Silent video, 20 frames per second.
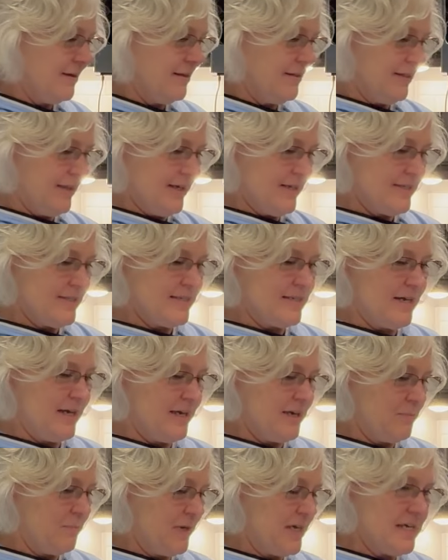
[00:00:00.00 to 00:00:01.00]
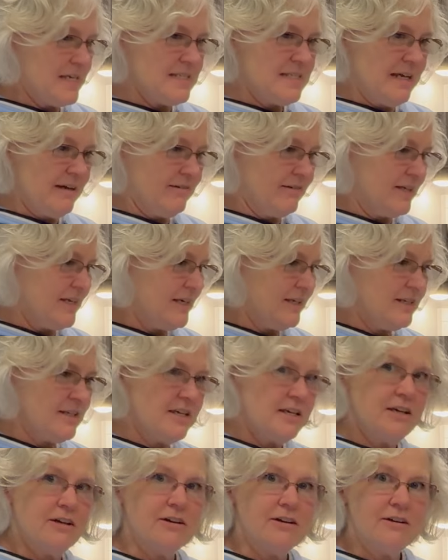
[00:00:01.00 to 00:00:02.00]
let's take a peek down in
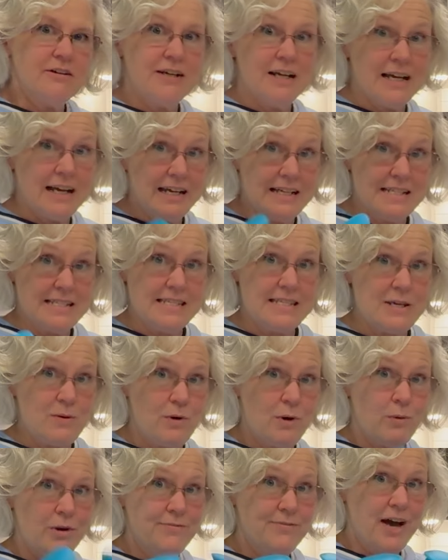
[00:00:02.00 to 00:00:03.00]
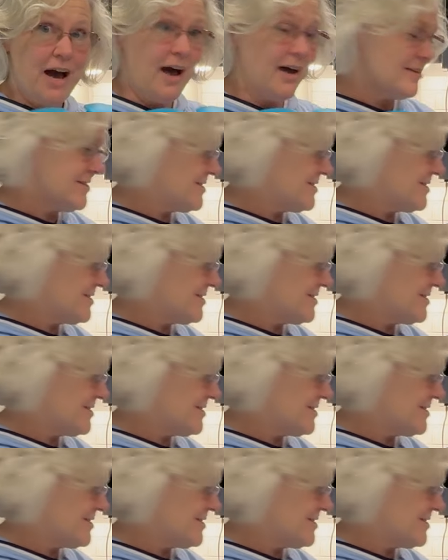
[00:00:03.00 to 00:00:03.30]
here and see what we've got.